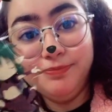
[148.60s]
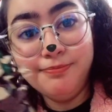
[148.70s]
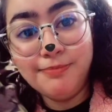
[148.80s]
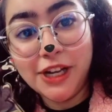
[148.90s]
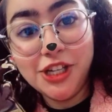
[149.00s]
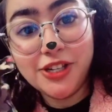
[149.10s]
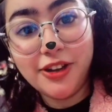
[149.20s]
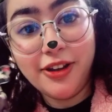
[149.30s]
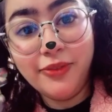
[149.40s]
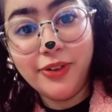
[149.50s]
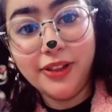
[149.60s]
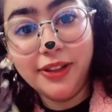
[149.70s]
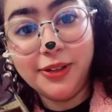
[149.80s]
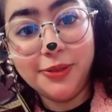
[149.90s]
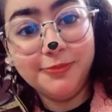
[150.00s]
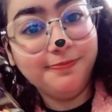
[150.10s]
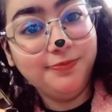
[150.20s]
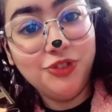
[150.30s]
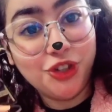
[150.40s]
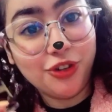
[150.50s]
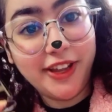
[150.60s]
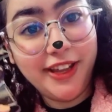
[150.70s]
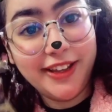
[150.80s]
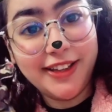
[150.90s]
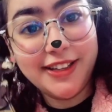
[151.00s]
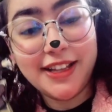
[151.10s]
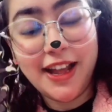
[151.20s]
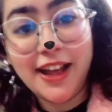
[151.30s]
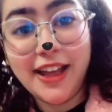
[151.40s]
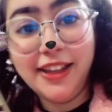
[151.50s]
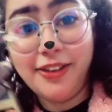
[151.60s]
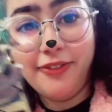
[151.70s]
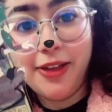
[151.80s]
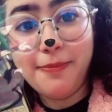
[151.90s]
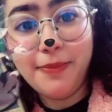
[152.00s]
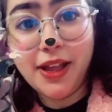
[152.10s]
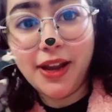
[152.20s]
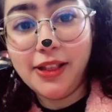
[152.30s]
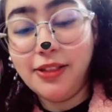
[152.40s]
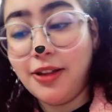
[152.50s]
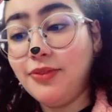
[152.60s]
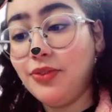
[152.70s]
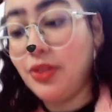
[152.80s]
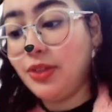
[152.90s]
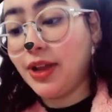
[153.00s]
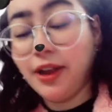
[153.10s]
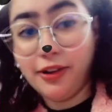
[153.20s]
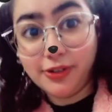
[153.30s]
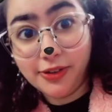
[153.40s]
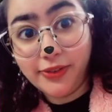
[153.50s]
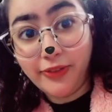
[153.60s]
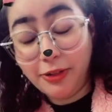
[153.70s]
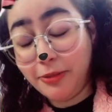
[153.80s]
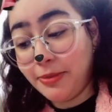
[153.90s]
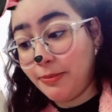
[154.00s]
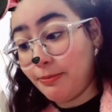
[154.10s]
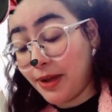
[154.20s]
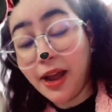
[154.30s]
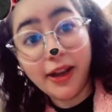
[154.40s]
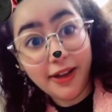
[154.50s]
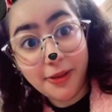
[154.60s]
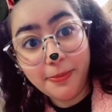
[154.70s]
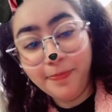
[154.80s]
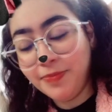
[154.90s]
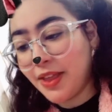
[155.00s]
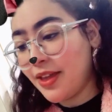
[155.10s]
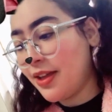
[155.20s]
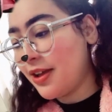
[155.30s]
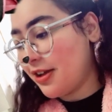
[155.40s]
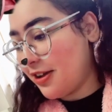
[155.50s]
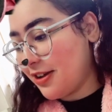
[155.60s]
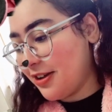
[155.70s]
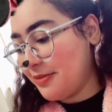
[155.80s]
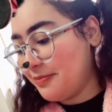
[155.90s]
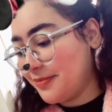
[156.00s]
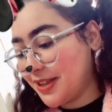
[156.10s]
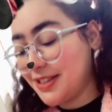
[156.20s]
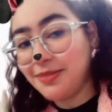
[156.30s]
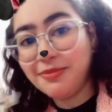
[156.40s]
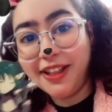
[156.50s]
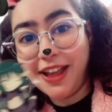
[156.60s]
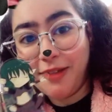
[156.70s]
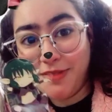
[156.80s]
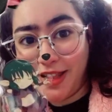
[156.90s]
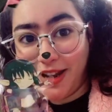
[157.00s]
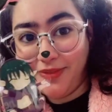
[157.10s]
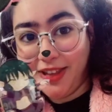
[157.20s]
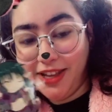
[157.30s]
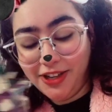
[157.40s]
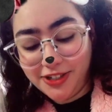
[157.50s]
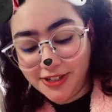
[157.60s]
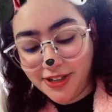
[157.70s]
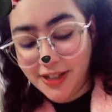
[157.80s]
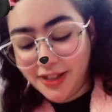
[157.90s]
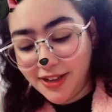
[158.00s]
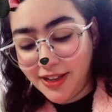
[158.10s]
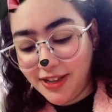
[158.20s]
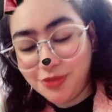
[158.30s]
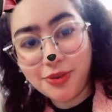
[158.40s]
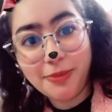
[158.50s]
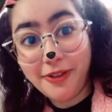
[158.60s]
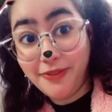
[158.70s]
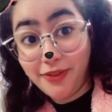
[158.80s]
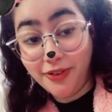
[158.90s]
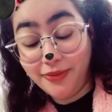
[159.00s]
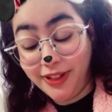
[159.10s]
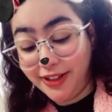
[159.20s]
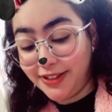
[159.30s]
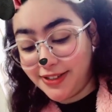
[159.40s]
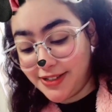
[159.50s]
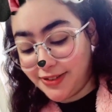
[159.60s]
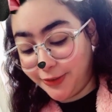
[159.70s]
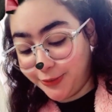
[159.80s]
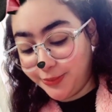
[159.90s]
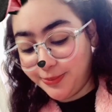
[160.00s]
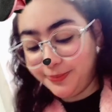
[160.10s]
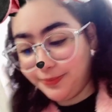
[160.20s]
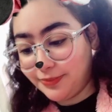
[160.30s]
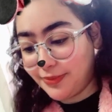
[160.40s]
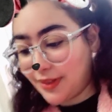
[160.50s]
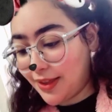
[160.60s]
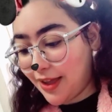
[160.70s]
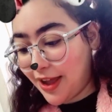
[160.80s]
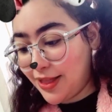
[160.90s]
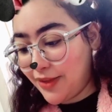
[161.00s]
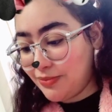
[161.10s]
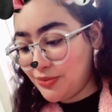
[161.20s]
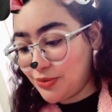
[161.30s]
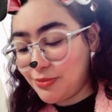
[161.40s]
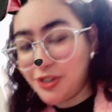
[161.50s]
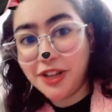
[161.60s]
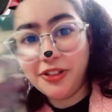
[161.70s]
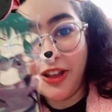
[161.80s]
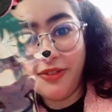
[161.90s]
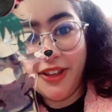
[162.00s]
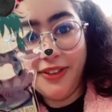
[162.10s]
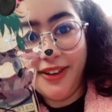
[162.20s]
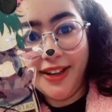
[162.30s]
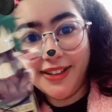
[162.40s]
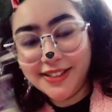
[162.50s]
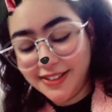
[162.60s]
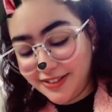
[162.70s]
much of a little jerk he is, I love him and I love the character development behind him. Um, so I'm really happy that I have Kish. He's one of my favorite villains, so I love him so much and look how cute he is.